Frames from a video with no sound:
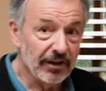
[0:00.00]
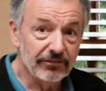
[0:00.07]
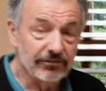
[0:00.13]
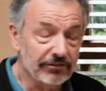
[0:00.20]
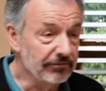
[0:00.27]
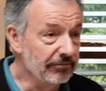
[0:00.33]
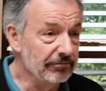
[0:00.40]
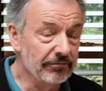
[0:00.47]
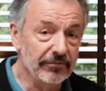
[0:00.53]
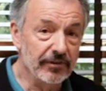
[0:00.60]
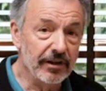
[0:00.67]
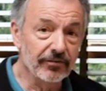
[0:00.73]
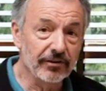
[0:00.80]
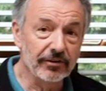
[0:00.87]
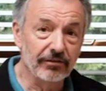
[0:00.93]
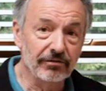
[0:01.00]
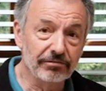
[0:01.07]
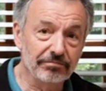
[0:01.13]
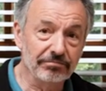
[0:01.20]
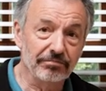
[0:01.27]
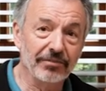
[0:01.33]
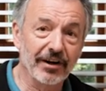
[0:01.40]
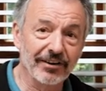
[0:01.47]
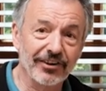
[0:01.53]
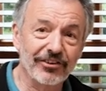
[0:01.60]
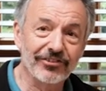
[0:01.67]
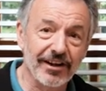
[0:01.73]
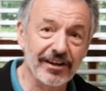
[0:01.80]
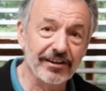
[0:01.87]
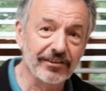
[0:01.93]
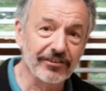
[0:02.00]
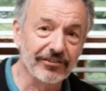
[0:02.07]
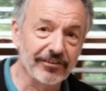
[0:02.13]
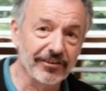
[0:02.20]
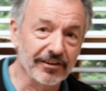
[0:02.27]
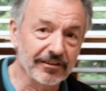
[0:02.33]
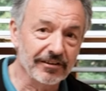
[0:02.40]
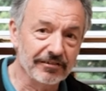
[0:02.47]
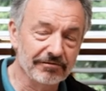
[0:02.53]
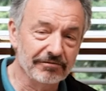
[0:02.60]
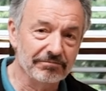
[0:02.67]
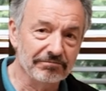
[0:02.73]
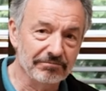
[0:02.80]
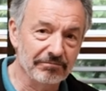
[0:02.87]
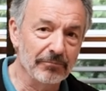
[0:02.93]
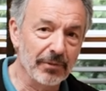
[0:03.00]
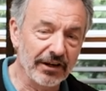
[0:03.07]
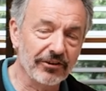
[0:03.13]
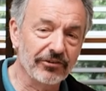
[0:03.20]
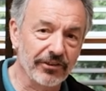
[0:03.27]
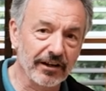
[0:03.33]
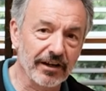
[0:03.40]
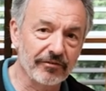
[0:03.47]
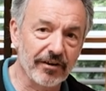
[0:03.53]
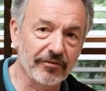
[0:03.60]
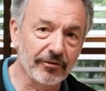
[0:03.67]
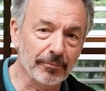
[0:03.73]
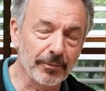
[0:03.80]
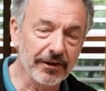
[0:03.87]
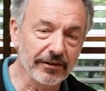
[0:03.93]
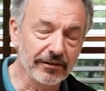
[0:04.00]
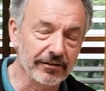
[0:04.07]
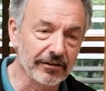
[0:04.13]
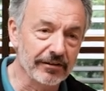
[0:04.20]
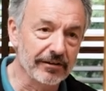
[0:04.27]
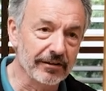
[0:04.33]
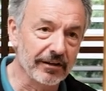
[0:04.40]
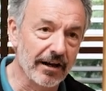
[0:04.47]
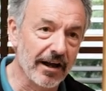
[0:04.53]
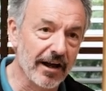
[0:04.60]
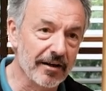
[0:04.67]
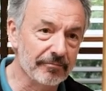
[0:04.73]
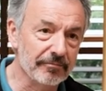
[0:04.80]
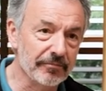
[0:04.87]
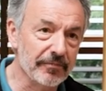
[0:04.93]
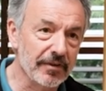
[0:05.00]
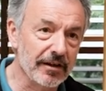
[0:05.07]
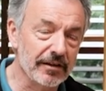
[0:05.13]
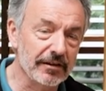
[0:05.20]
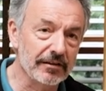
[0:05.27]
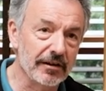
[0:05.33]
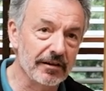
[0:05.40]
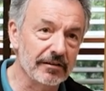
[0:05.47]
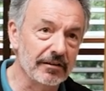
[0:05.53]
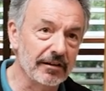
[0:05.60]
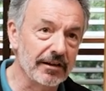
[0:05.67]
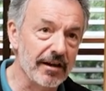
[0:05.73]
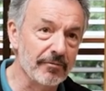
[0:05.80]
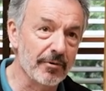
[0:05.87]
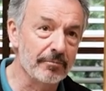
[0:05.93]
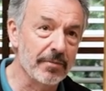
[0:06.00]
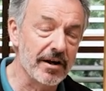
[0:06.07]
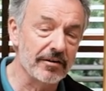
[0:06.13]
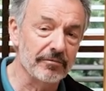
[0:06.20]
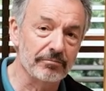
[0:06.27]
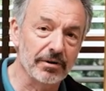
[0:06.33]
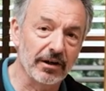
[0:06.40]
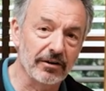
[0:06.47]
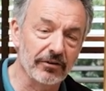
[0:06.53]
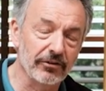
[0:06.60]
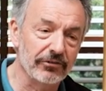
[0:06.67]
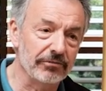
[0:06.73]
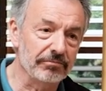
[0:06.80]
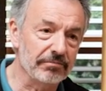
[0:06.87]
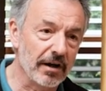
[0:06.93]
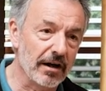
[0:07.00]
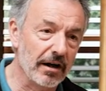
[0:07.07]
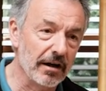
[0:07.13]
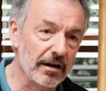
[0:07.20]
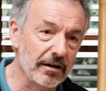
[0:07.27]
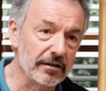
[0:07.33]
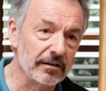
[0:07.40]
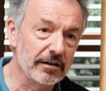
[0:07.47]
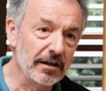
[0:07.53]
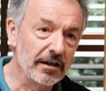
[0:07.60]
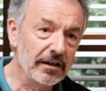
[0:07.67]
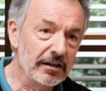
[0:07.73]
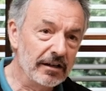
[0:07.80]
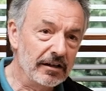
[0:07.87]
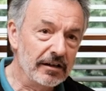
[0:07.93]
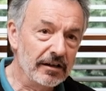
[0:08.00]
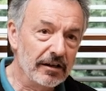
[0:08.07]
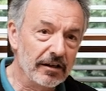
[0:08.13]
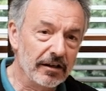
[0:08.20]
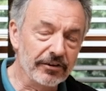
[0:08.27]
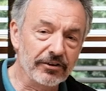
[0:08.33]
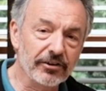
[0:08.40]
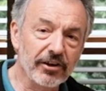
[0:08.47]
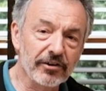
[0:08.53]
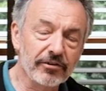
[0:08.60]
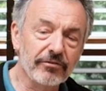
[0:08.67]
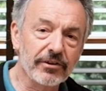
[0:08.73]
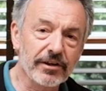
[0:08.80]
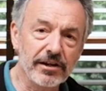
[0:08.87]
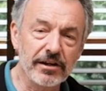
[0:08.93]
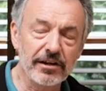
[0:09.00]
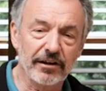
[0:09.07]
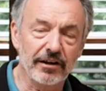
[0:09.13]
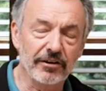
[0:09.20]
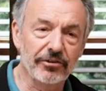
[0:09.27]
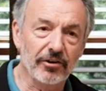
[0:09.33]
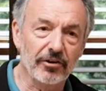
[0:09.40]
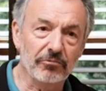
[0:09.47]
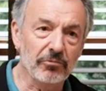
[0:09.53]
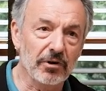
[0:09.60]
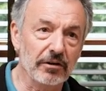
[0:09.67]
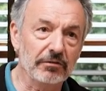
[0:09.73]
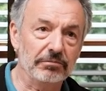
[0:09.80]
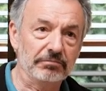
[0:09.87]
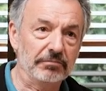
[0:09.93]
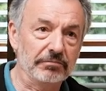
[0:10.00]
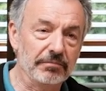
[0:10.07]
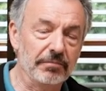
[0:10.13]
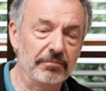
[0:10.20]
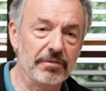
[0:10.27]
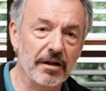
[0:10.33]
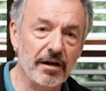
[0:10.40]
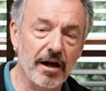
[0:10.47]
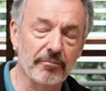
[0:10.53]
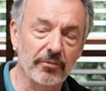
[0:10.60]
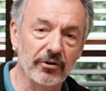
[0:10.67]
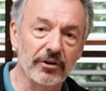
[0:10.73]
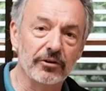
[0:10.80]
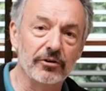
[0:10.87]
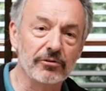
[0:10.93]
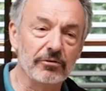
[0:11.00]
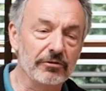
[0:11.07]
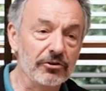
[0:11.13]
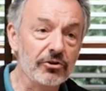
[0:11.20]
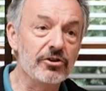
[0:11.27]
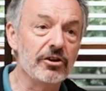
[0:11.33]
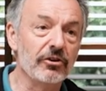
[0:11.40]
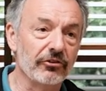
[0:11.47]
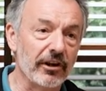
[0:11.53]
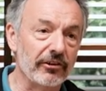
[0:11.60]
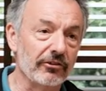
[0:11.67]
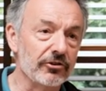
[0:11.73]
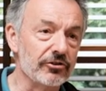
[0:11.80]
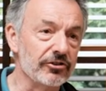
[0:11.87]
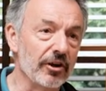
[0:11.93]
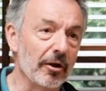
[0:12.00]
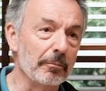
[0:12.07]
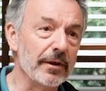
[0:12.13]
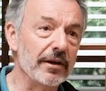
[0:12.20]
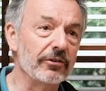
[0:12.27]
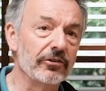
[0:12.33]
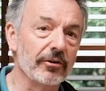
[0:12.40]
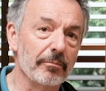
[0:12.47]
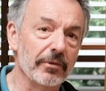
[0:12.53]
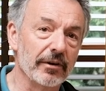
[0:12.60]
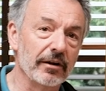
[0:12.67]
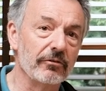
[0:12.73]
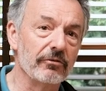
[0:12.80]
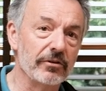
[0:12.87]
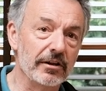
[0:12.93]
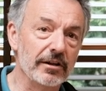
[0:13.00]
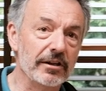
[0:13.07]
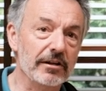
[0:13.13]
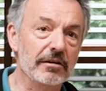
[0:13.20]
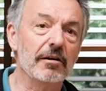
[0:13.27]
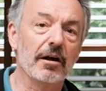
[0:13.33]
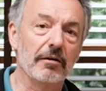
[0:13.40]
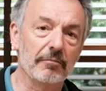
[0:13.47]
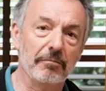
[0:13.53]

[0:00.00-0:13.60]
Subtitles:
as David rightly said, it's the biggest thing I've ever painted. It came about because at the turn of the year, I thought, well, I'm going to do a New Year's resolution. I'll paint something really